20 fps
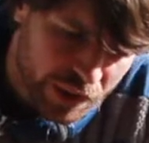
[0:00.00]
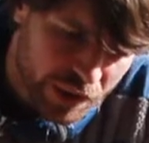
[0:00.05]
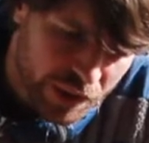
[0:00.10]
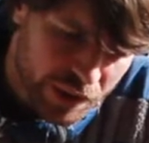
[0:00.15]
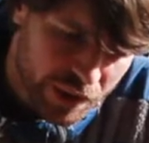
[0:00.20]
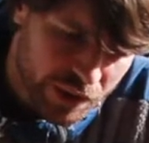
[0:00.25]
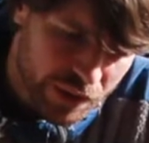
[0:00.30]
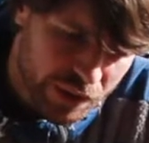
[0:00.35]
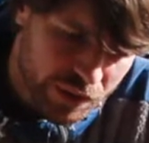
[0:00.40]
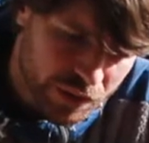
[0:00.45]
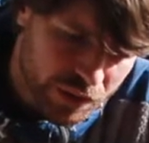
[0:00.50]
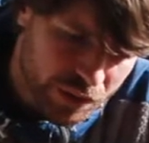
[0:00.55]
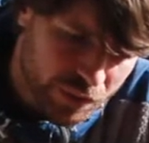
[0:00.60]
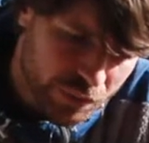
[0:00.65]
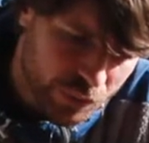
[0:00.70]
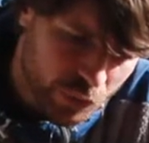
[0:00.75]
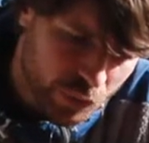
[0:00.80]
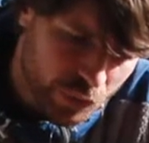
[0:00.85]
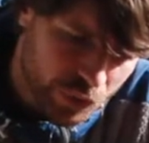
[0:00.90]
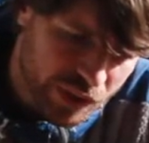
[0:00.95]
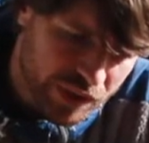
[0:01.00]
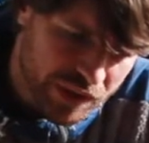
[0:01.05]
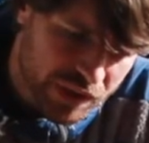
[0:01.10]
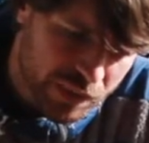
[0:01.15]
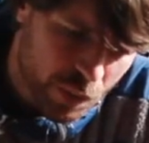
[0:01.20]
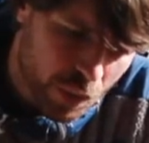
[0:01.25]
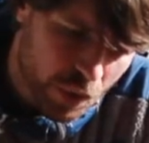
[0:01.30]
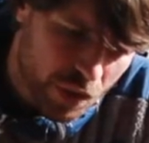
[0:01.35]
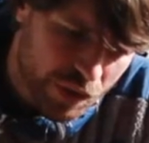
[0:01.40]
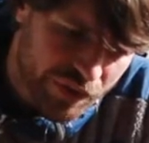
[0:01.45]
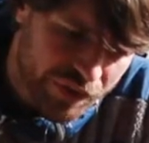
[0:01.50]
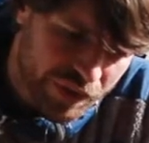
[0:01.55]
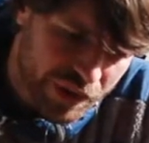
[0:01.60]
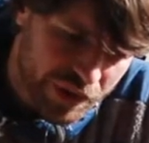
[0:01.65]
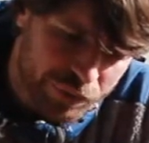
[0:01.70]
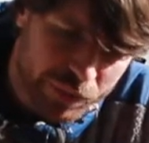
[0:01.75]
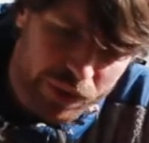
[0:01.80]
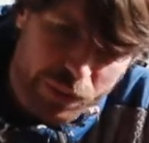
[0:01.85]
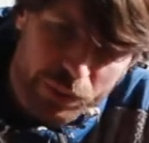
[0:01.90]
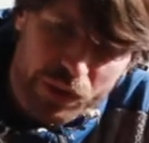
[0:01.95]
and a really small
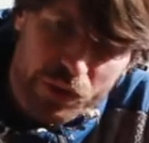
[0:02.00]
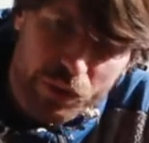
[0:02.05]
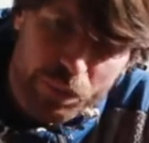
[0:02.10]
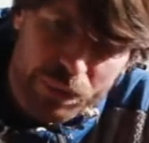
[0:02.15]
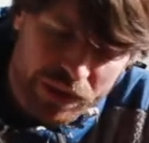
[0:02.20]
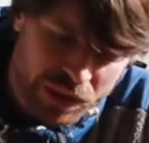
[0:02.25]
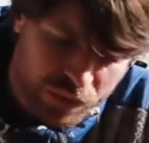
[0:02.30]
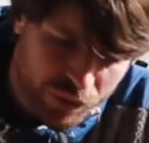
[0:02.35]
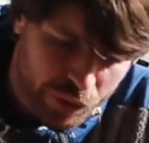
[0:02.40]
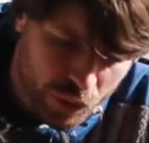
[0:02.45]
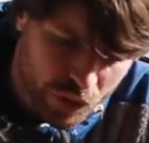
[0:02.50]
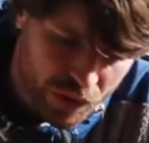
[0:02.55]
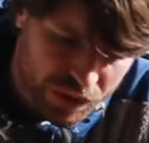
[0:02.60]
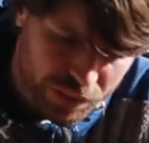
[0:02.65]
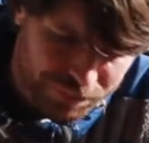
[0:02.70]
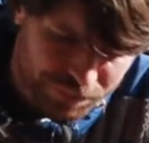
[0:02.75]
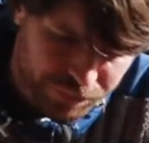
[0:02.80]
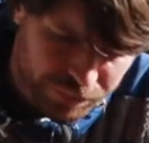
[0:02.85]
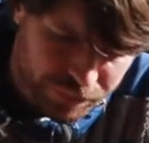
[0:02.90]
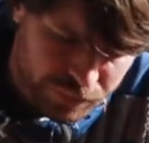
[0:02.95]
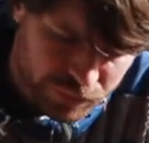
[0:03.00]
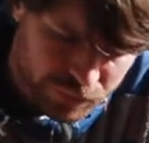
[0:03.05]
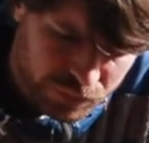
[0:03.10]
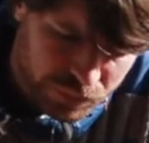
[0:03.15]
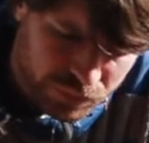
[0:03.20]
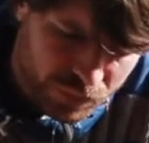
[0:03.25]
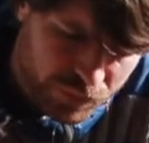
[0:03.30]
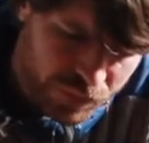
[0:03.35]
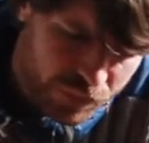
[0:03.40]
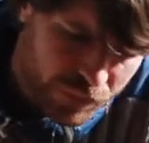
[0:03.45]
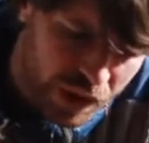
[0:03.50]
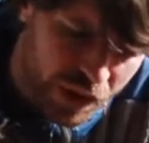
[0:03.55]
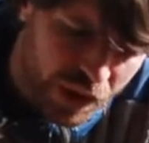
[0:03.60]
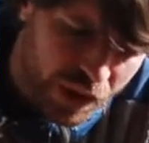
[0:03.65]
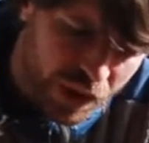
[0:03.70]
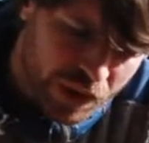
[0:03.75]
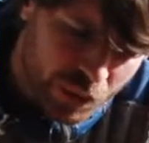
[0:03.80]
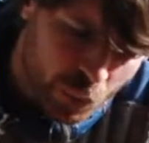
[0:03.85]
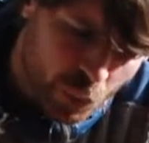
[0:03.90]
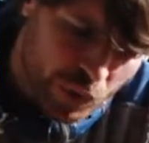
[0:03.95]
5mm piece of cord.
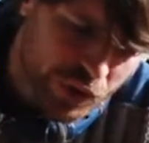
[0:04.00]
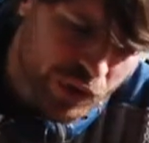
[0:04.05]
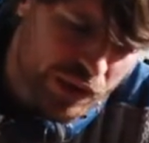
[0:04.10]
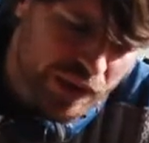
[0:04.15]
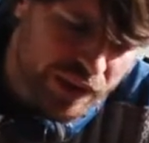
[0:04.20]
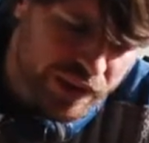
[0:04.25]
What you can